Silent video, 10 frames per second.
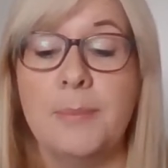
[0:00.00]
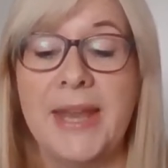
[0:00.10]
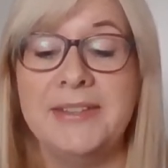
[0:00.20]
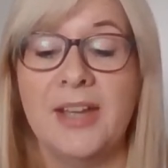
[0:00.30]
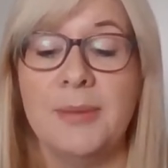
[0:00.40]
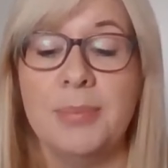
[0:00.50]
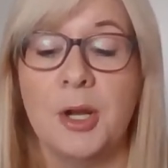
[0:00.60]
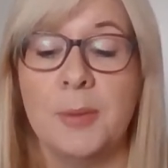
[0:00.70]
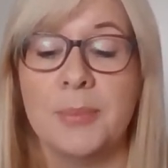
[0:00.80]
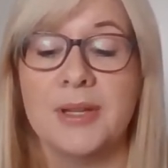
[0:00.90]
Bedtime,
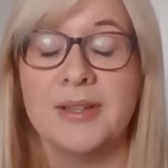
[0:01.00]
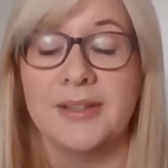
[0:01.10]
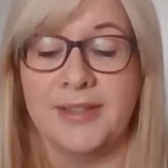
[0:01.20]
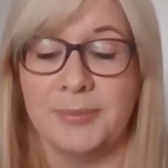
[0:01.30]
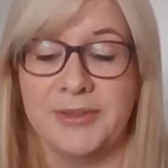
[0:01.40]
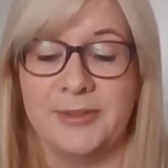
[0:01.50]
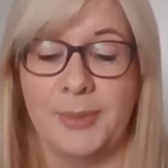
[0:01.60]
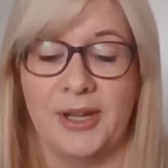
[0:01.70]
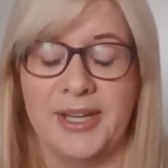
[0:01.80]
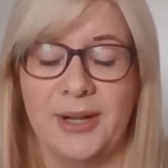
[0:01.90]
Plop, said Mrs.
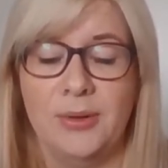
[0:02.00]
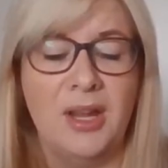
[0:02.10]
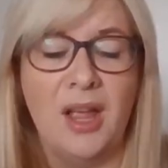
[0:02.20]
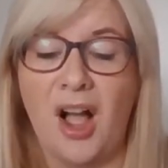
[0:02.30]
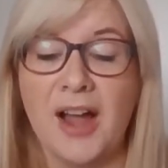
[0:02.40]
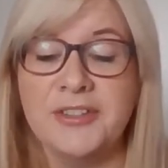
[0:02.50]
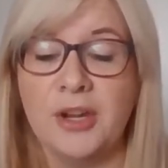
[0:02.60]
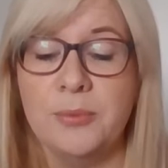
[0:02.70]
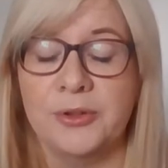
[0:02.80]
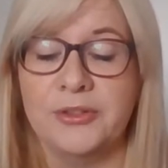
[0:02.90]
Barn Owl. I
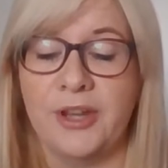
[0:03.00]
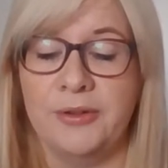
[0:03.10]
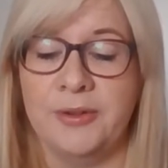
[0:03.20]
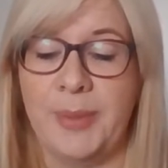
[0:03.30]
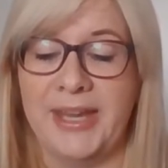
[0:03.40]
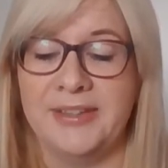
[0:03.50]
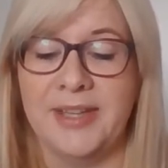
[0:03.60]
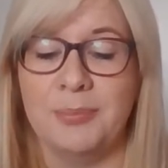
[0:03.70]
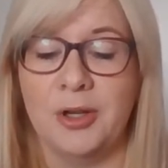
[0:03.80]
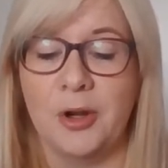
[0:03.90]
don't want to go to bed,
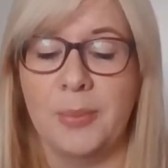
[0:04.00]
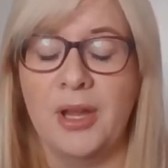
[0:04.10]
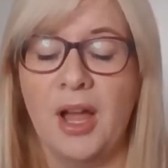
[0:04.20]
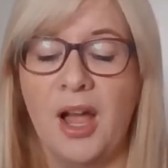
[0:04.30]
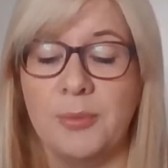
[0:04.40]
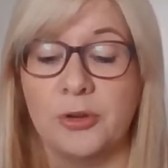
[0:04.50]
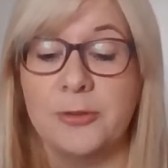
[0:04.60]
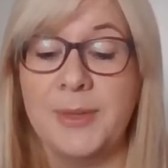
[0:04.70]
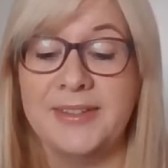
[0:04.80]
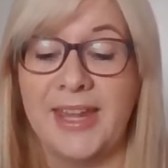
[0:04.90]
said Plop. I want
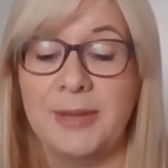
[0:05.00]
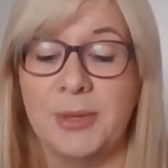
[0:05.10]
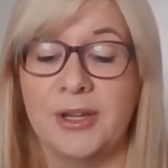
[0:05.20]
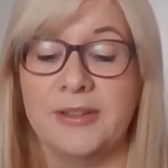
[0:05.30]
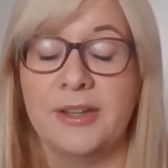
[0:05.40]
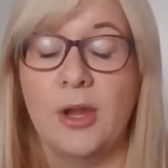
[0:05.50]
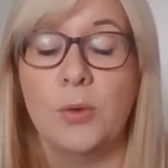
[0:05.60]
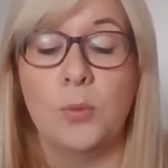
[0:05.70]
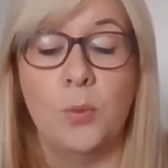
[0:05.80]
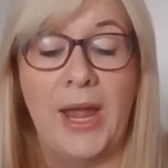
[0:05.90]
to be a day bird.
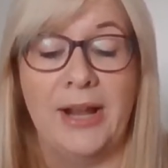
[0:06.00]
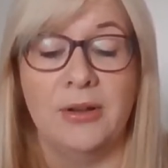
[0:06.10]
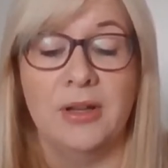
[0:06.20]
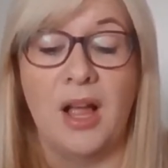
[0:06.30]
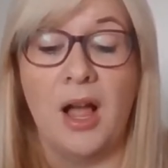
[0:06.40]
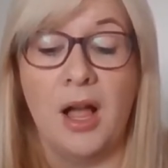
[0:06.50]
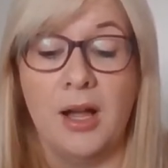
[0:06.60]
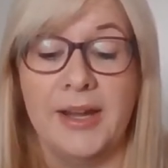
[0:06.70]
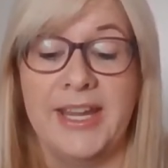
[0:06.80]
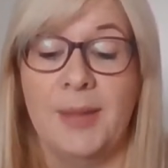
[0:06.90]
Well,
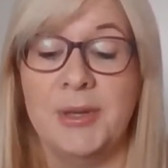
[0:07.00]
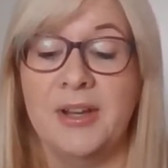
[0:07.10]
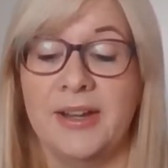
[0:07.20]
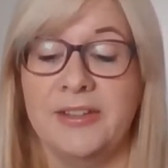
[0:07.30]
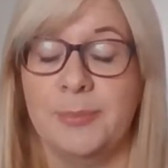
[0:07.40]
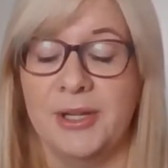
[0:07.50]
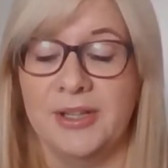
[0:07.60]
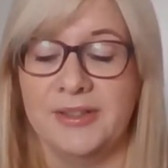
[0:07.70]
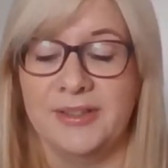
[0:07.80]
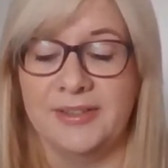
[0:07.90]
I am a night
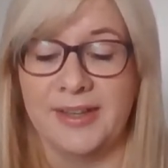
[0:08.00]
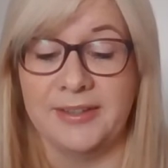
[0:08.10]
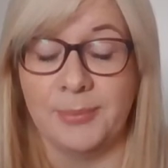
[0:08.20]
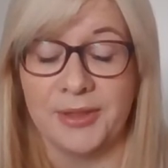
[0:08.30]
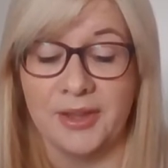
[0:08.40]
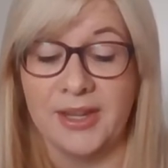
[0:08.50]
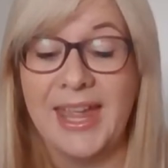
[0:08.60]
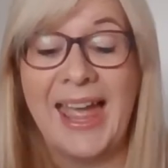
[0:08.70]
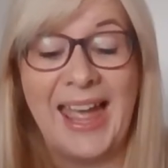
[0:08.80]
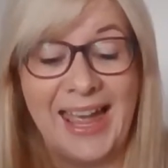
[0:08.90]
bird, said his mother,
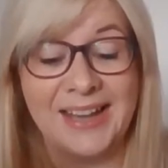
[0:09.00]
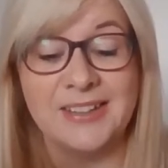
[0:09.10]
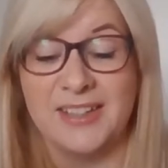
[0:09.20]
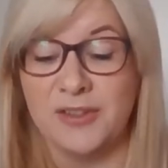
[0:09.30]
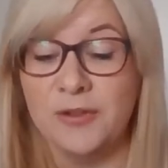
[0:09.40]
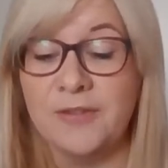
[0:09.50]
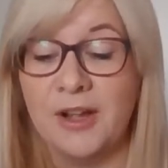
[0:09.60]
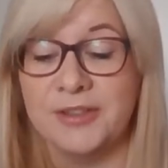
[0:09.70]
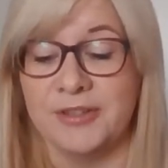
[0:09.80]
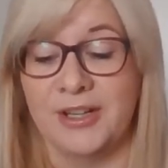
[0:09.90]
and if your
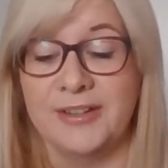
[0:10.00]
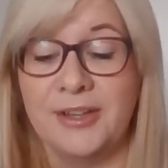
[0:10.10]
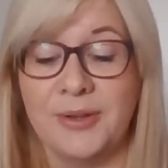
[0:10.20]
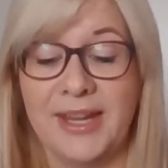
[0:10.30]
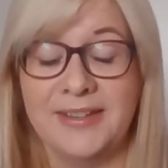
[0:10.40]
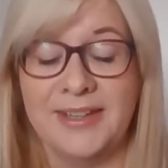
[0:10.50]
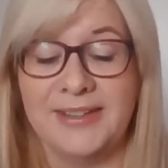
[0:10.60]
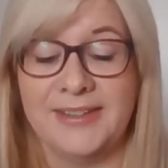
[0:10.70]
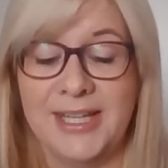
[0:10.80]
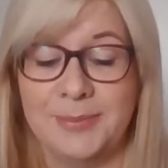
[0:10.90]
father and I don't get
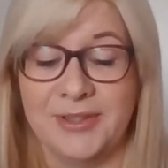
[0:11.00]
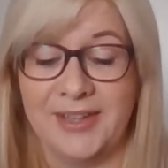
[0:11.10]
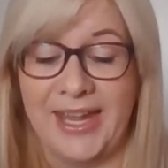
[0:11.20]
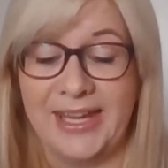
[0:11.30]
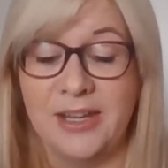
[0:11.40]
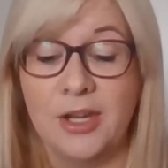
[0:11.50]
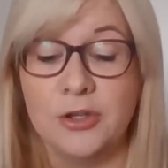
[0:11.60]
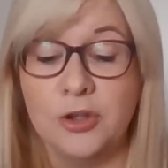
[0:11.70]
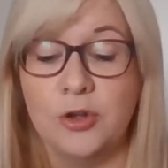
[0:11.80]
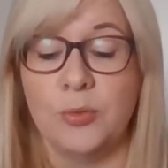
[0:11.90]
any sleep today,
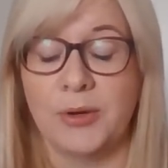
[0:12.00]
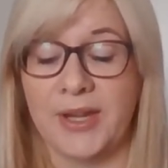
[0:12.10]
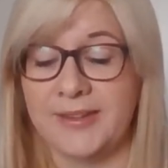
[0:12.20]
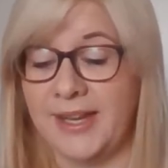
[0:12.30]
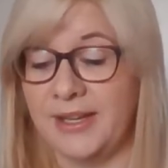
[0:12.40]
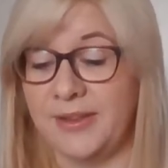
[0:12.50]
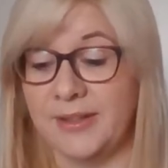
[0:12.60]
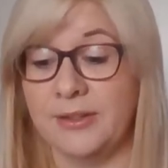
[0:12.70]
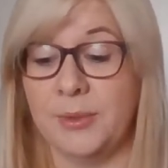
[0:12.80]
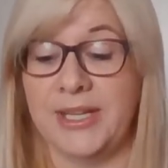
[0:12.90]
you won't get
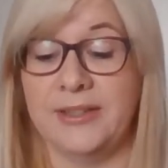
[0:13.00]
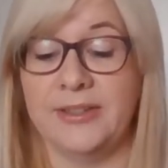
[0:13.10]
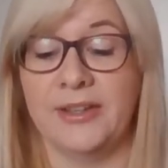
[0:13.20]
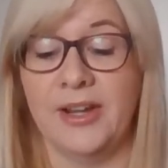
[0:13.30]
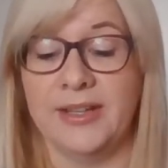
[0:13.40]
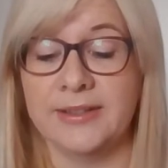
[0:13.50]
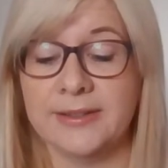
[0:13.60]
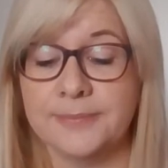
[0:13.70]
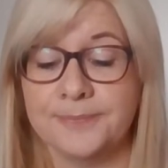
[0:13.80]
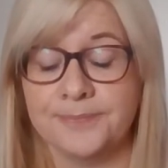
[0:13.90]
anything to eat tonight.